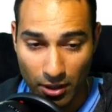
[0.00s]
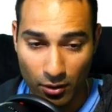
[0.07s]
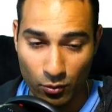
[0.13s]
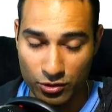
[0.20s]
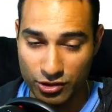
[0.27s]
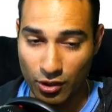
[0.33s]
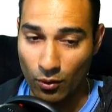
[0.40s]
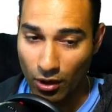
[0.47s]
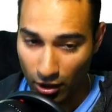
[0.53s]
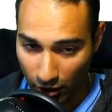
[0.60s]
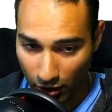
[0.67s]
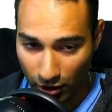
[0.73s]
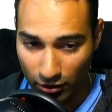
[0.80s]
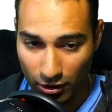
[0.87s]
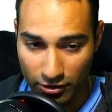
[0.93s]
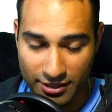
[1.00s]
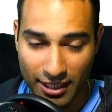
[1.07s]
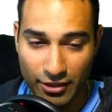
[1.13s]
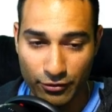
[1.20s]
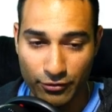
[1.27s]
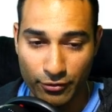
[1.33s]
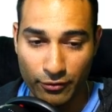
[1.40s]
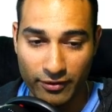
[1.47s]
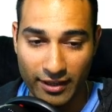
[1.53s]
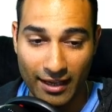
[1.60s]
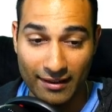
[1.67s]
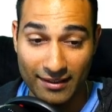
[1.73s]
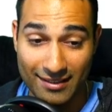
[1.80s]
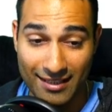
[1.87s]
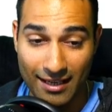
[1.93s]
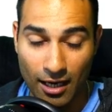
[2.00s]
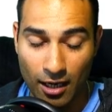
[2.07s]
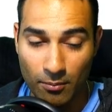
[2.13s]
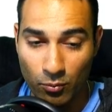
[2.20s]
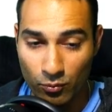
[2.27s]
So I'll, I'll, take you through the LND Hub.